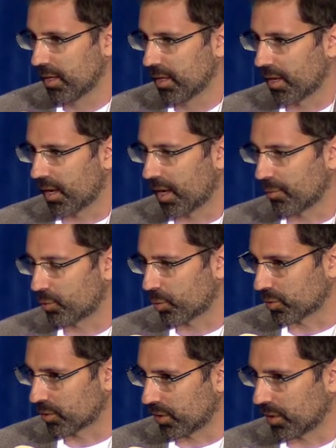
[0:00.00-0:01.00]
um,
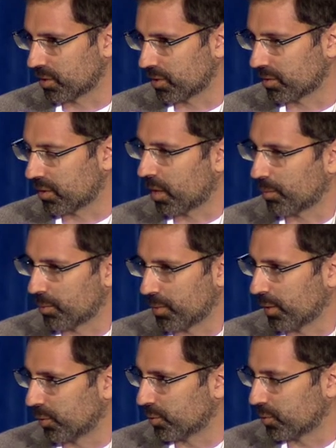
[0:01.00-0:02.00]
towards clinicians to help it be
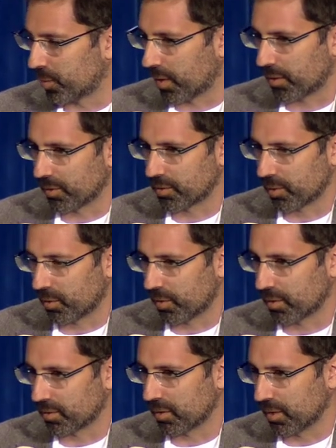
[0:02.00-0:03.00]
used better. So
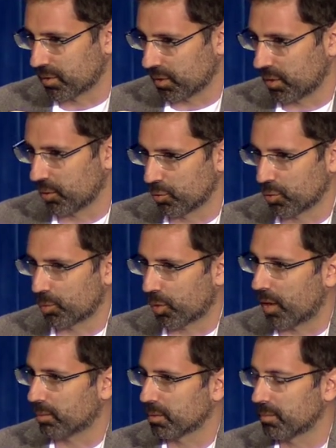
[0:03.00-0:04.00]
it's a, it's a huge
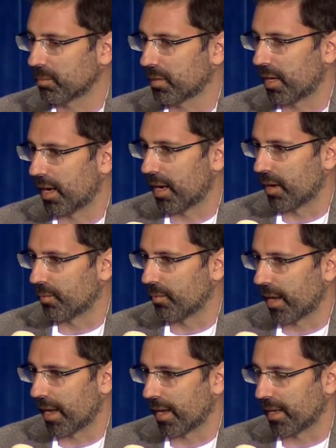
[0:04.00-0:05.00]
problem, um,
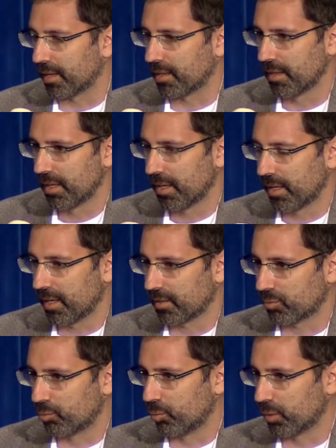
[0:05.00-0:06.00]
and
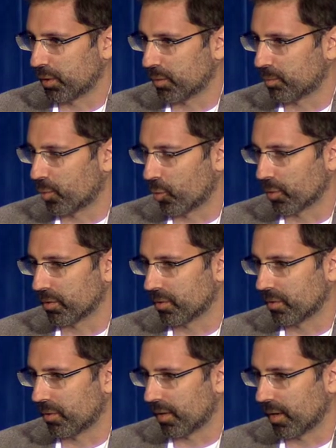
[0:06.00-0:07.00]
it's really
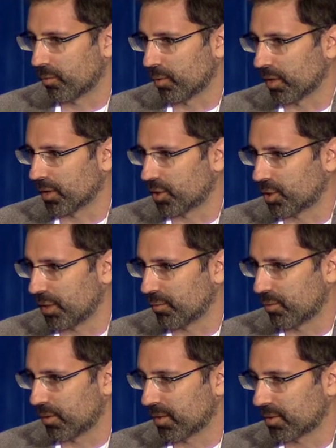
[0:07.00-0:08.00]
important that we achieve
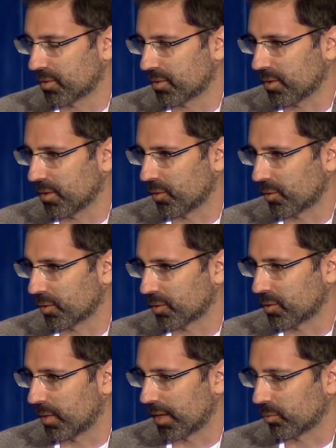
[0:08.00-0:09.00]
this in order to
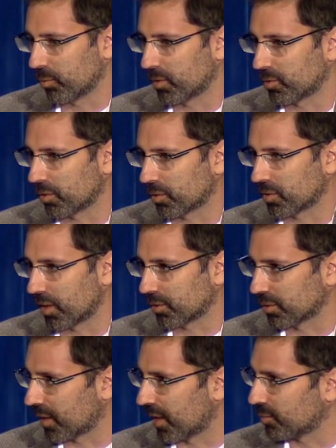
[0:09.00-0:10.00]
make research cycle
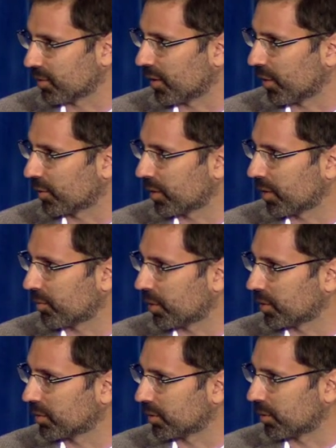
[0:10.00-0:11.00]
times in healthcare
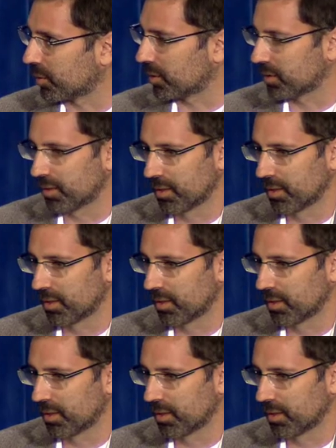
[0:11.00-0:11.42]
much lower.